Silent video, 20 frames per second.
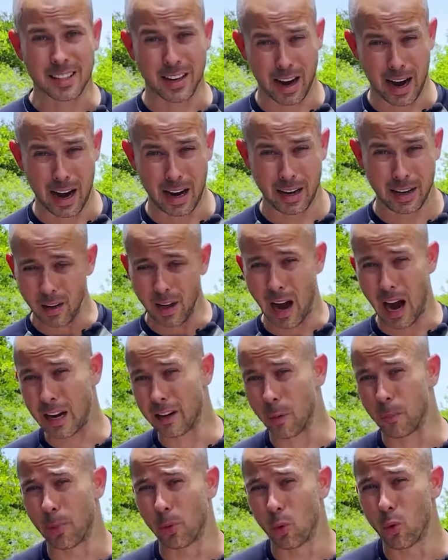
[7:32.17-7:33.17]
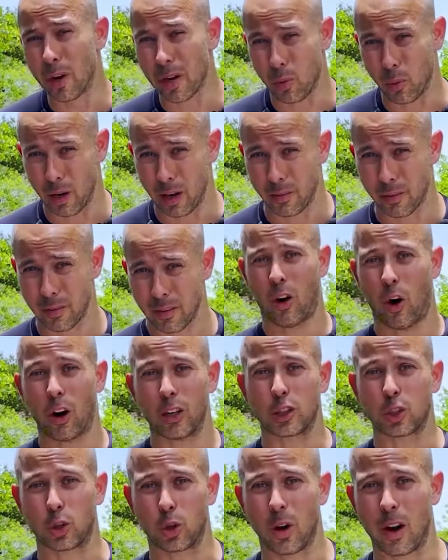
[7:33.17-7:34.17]
guy I deployed with. Our
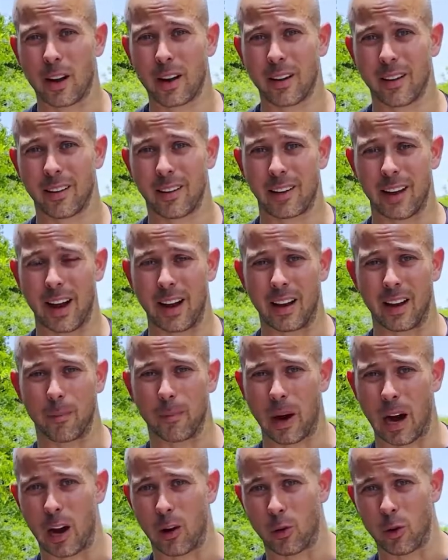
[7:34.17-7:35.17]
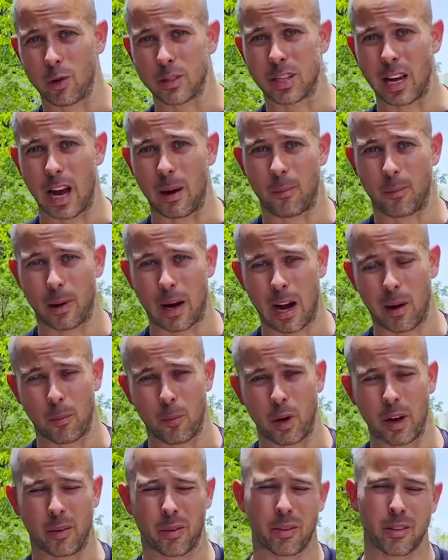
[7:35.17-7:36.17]
truck got hit by a roadside bomb
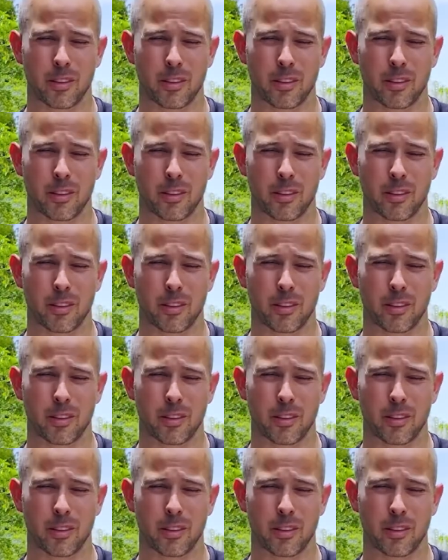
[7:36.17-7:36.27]
with,